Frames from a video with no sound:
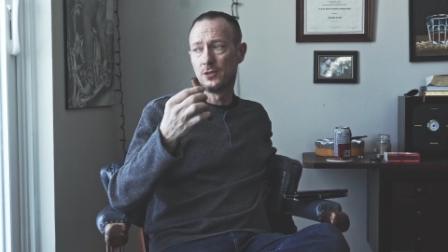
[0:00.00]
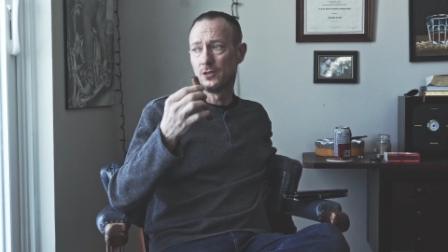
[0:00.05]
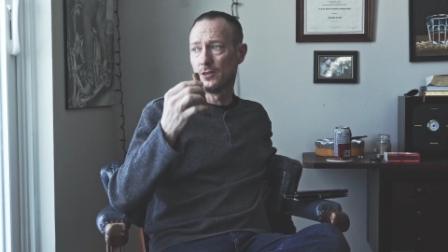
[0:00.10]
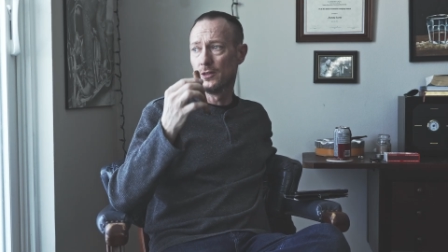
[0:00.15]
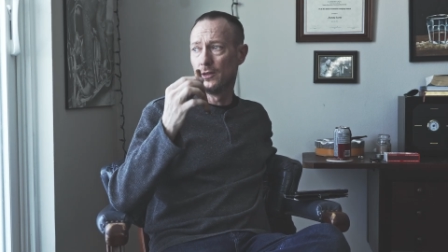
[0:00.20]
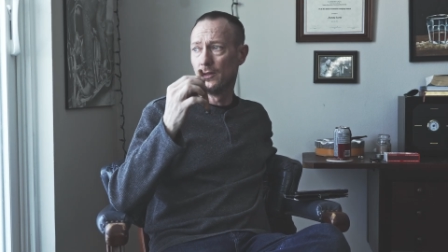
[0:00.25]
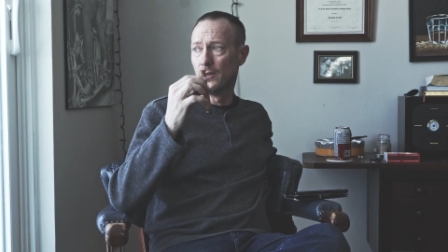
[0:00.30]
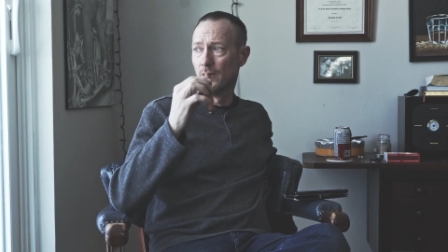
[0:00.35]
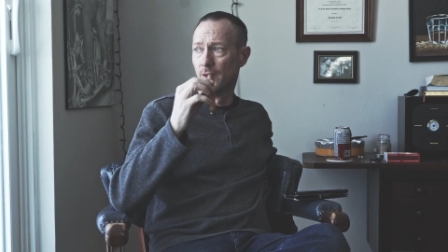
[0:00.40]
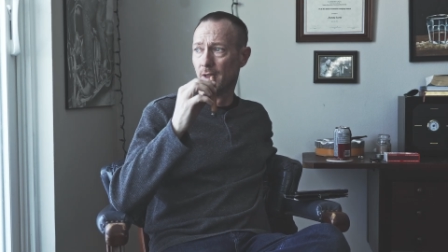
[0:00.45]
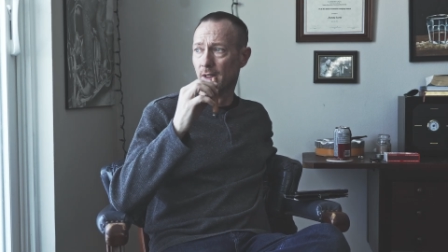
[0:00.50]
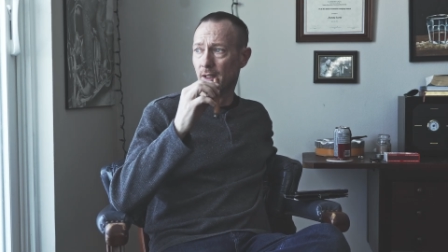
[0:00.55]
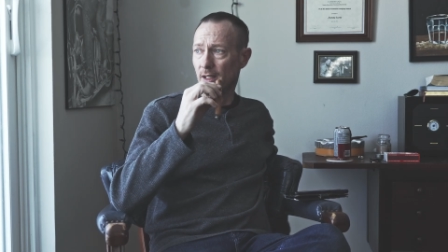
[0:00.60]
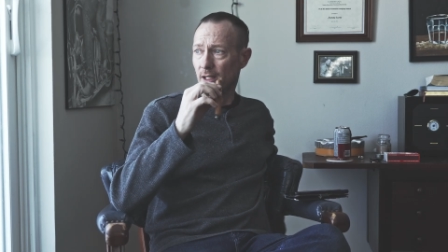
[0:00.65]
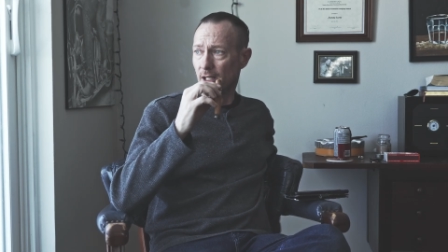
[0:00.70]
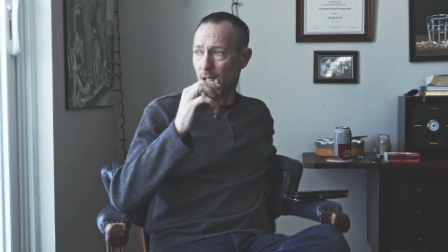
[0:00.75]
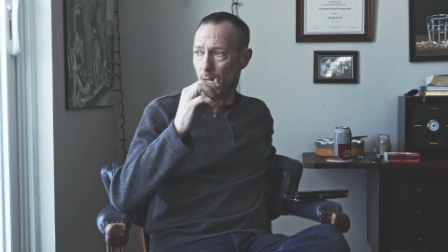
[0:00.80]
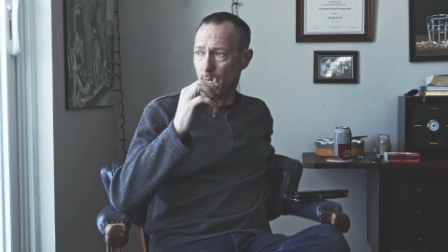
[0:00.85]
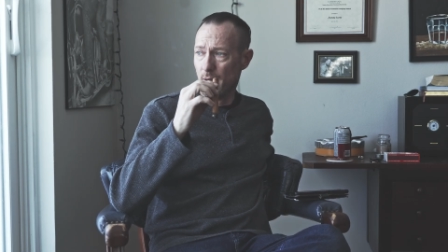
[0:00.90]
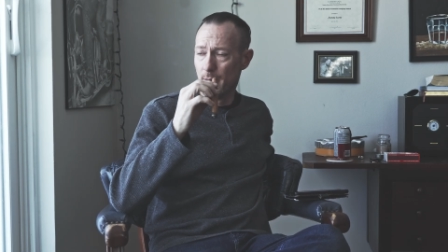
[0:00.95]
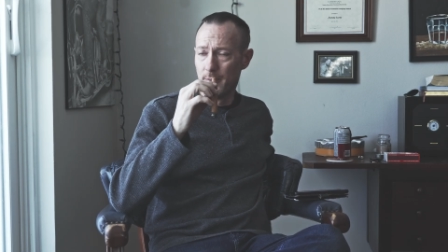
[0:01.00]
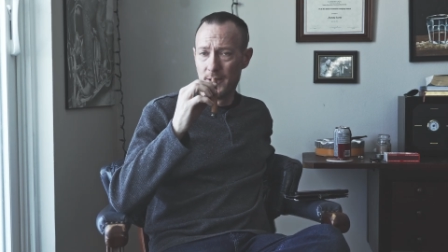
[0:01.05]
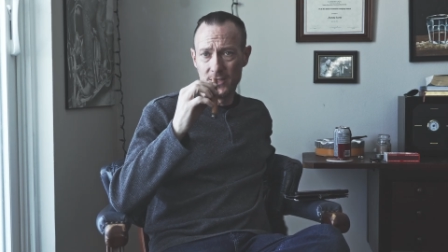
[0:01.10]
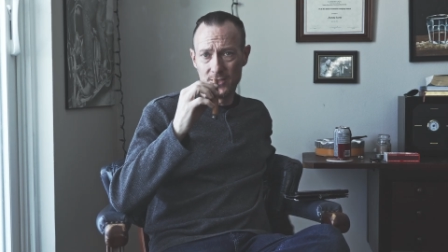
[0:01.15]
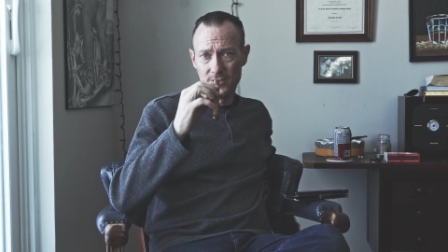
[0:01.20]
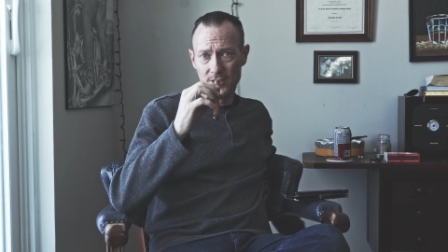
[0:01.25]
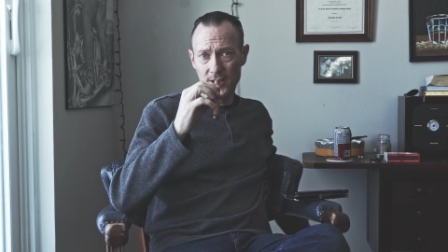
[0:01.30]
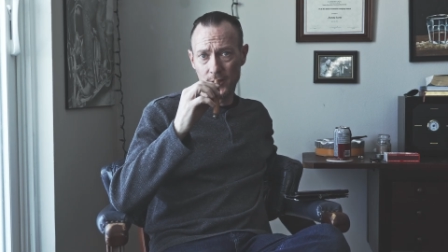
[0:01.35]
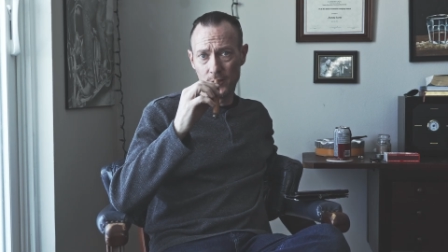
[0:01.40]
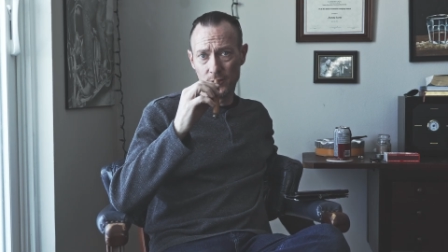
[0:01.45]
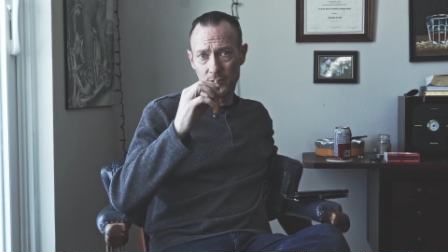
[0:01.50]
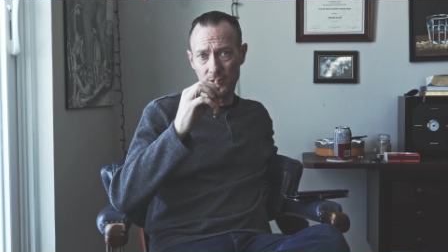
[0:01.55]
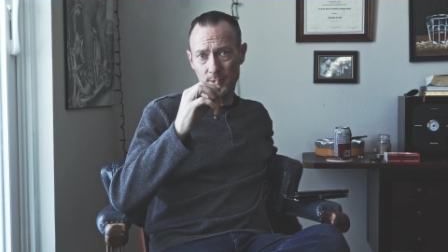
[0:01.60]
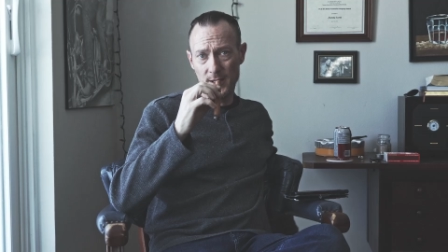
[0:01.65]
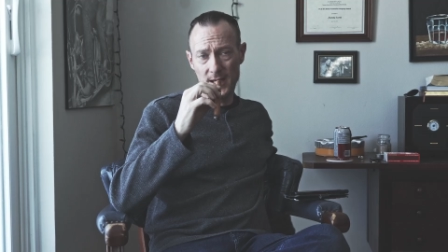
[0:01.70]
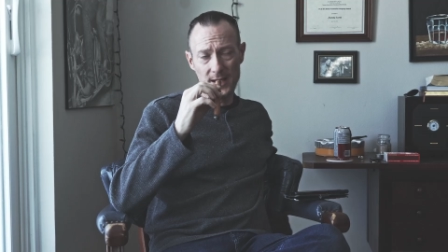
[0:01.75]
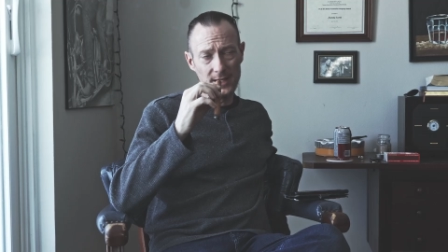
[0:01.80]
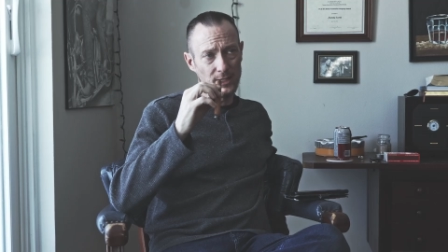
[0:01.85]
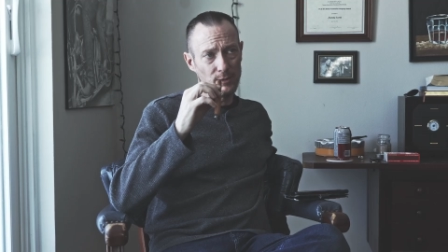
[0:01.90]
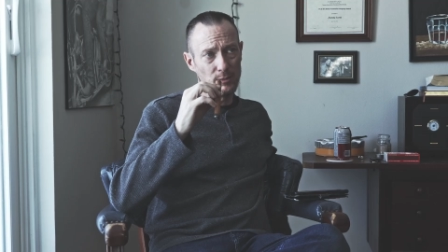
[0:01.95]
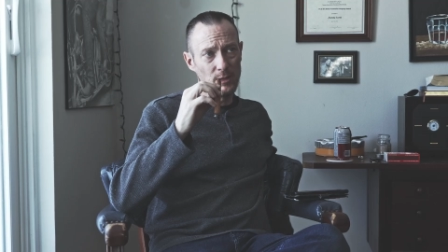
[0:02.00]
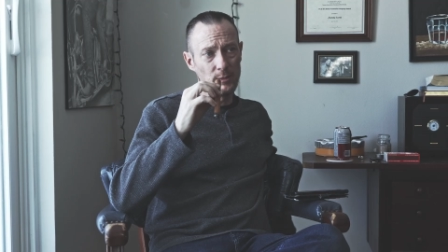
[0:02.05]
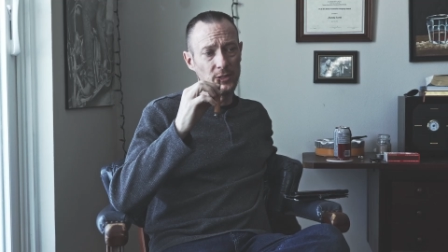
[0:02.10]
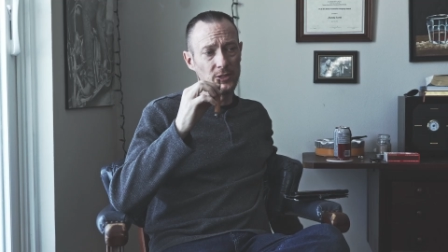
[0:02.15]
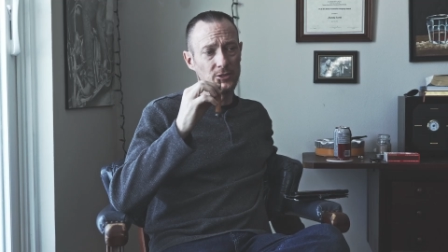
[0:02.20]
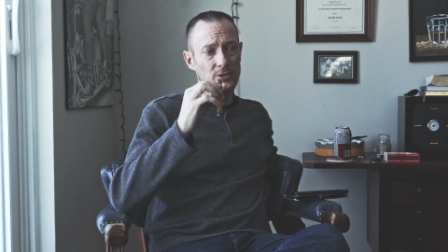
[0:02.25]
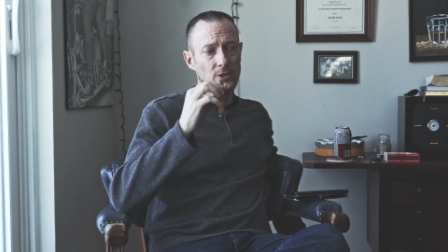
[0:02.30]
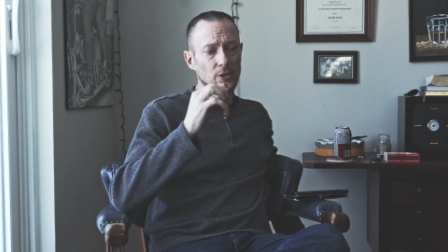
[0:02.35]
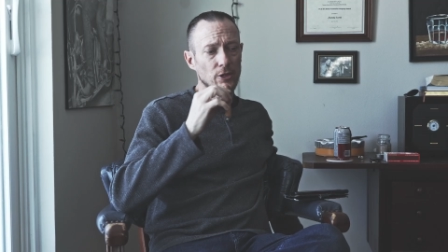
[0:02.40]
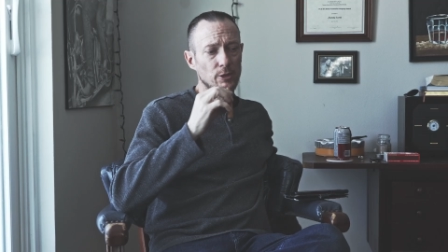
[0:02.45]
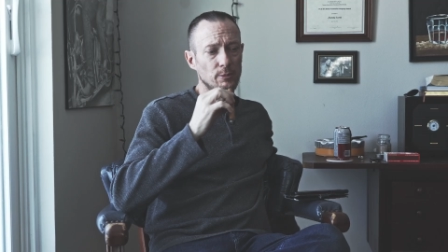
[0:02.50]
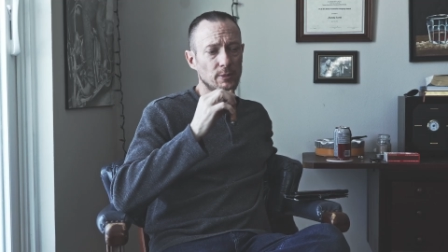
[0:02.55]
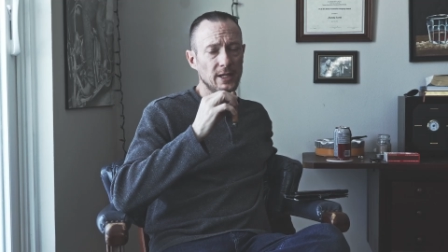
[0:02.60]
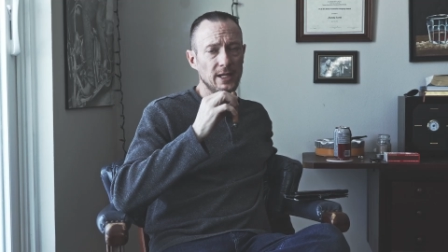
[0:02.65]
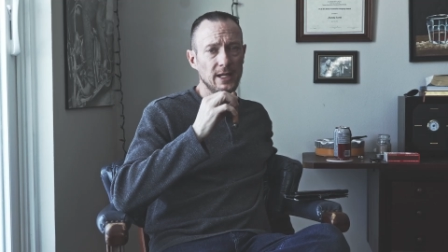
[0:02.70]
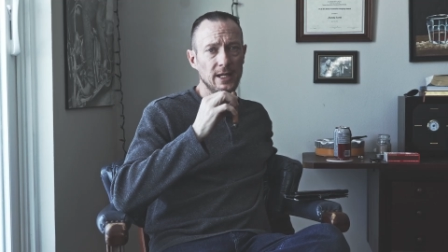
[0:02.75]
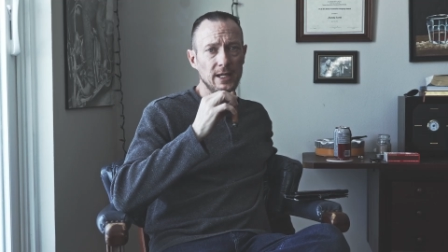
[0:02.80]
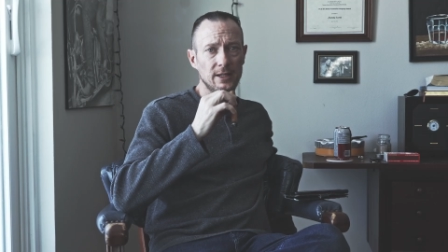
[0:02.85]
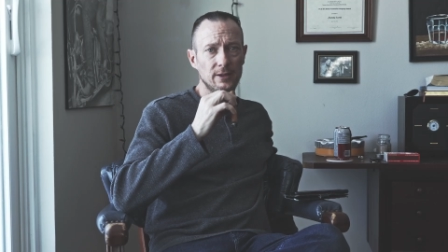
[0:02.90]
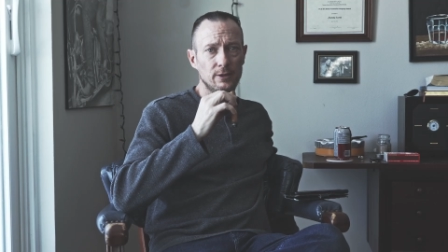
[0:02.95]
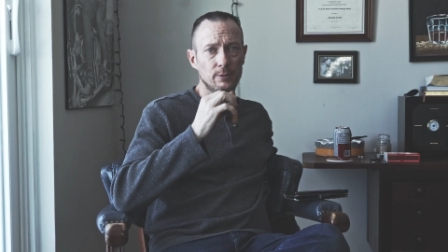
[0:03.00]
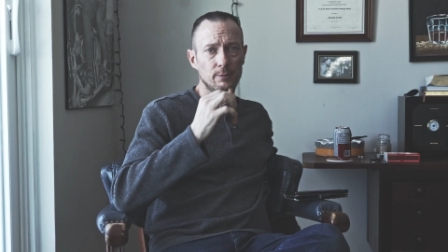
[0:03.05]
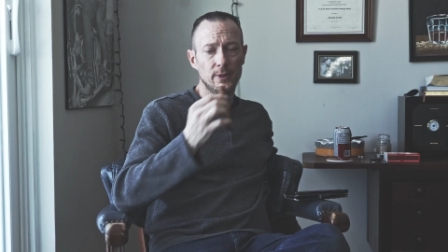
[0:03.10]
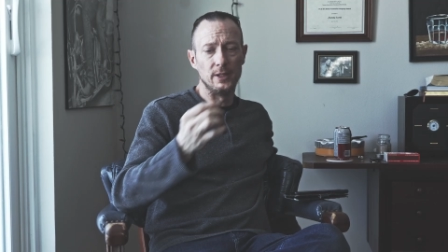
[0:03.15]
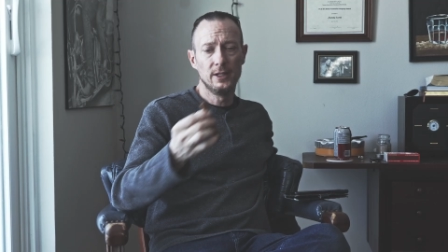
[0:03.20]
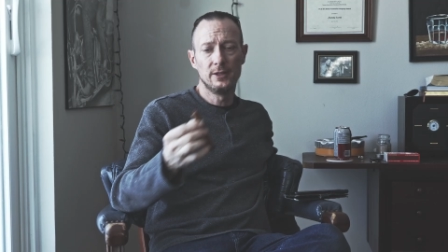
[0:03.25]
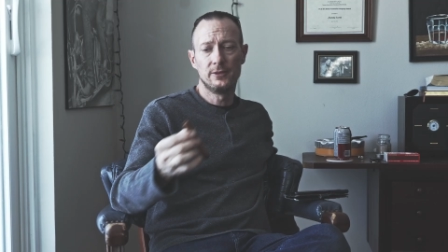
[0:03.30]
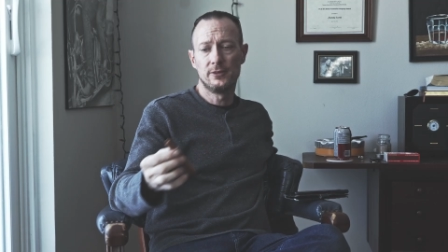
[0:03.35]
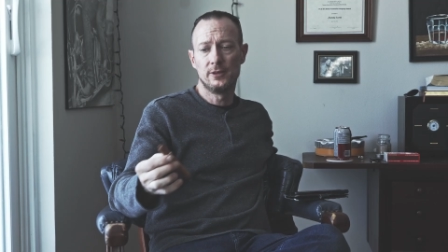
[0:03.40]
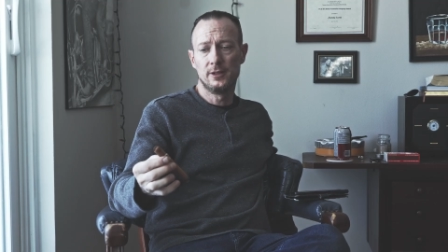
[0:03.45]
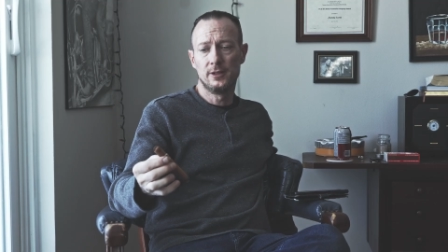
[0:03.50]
So maybe it's psychosomatic, maybe it's all in my head, but